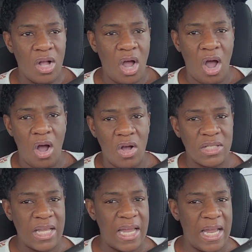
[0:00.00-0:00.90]

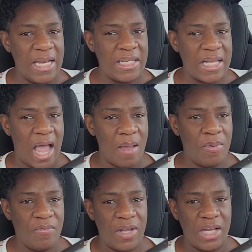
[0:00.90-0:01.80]
cause any
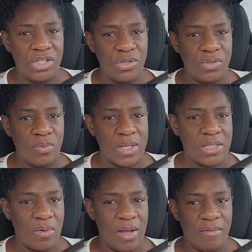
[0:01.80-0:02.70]
type of issues
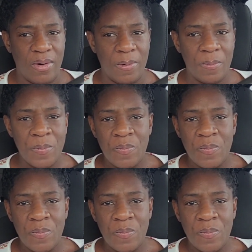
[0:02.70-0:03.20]
whatsoever.